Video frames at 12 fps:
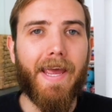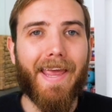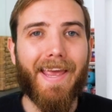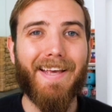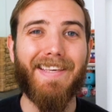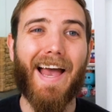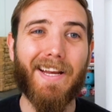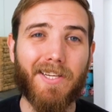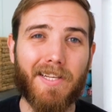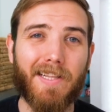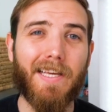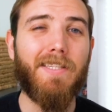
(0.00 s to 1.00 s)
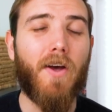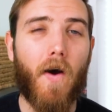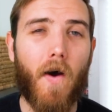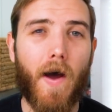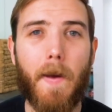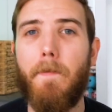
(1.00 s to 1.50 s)
is actually
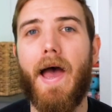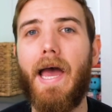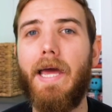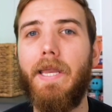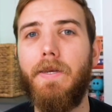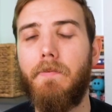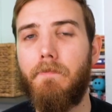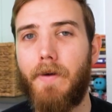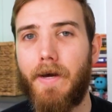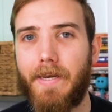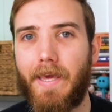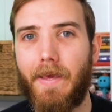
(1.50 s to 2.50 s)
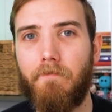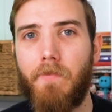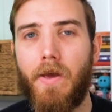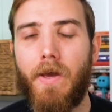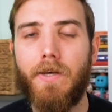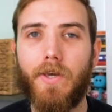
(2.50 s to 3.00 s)
time and money.
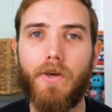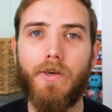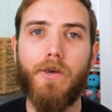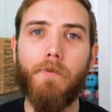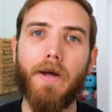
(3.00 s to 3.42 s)
So you